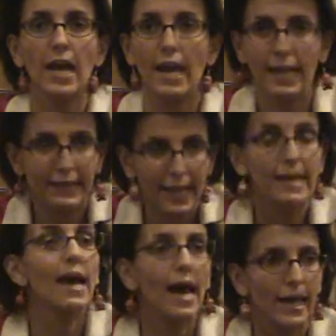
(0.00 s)
and
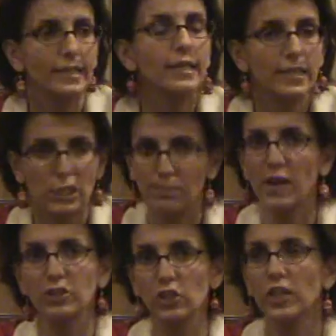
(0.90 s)
they had
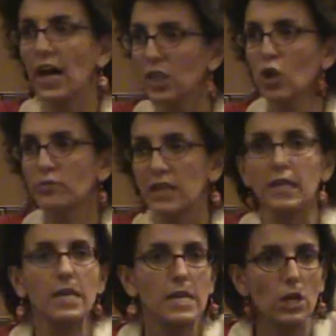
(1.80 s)
special Hello
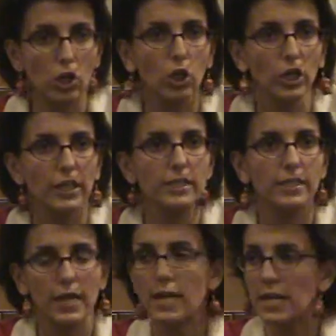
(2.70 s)
Kitty goods